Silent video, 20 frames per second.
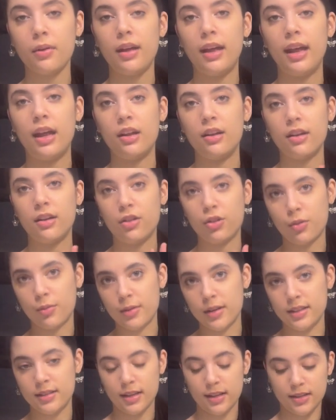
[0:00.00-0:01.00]
and
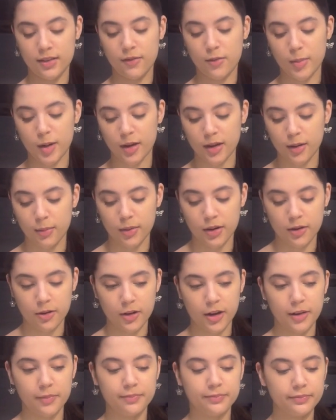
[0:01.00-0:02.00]
3 sets of American
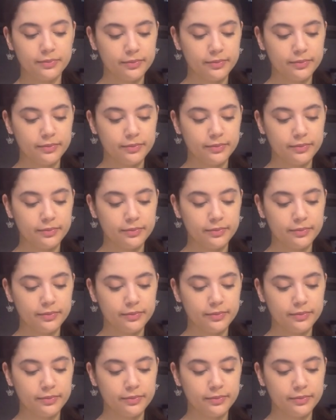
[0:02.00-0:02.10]
buttercream.